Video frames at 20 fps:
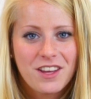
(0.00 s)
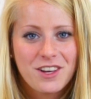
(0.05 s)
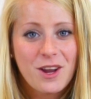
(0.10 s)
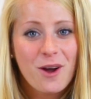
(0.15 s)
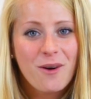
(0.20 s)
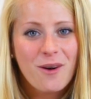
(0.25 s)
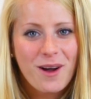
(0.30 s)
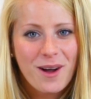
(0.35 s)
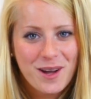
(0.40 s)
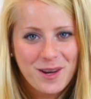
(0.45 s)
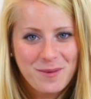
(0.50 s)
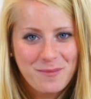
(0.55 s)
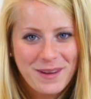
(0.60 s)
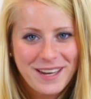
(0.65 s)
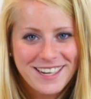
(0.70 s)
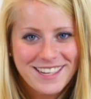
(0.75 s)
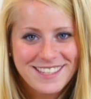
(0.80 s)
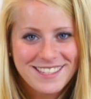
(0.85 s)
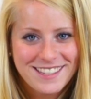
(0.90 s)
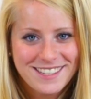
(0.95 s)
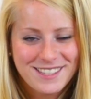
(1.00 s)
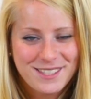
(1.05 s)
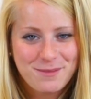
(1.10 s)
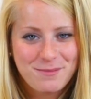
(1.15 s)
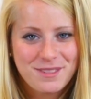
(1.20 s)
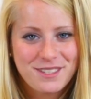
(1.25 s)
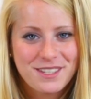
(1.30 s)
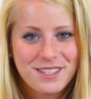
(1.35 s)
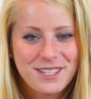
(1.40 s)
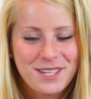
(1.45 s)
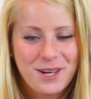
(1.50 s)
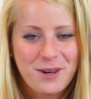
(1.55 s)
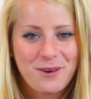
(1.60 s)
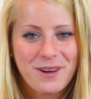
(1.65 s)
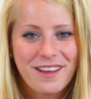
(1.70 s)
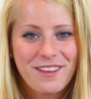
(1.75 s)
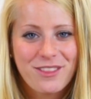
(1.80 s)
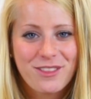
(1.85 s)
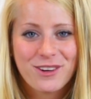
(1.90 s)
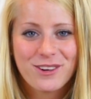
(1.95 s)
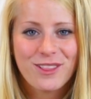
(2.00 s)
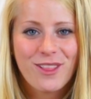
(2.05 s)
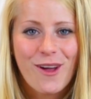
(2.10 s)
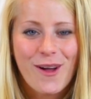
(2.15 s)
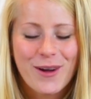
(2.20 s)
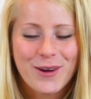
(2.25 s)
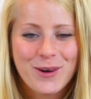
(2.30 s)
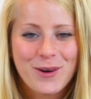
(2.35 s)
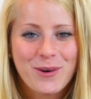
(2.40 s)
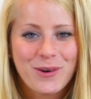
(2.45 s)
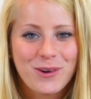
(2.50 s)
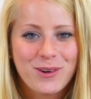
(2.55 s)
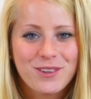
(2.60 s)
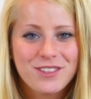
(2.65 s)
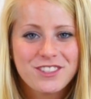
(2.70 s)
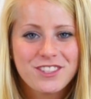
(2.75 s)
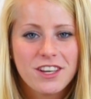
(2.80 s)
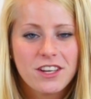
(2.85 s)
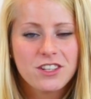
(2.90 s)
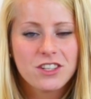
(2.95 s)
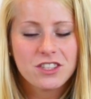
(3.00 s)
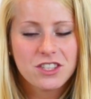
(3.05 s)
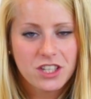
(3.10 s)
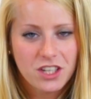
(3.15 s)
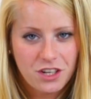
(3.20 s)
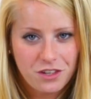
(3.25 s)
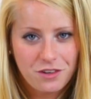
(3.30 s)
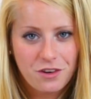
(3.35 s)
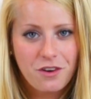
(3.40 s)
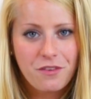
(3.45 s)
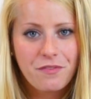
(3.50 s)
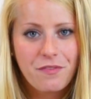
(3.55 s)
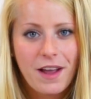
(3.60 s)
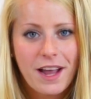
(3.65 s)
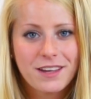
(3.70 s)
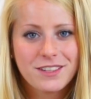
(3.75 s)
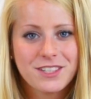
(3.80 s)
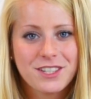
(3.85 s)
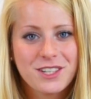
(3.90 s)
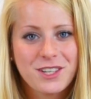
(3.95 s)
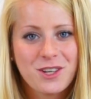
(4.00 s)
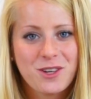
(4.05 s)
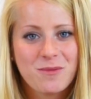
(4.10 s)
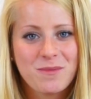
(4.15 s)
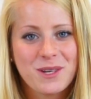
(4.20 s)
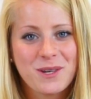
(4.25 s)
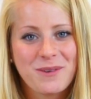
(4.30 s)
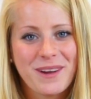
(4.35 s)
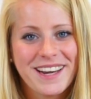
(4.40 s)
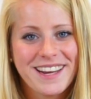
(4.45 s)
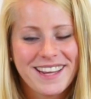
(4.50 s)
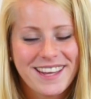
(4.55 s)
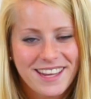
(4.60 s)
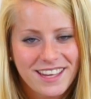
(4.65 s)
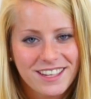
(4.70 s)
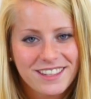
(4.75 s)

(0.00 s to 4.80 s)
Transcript: no automated systems to deal with or long holds, just a good old-fashioned human waiting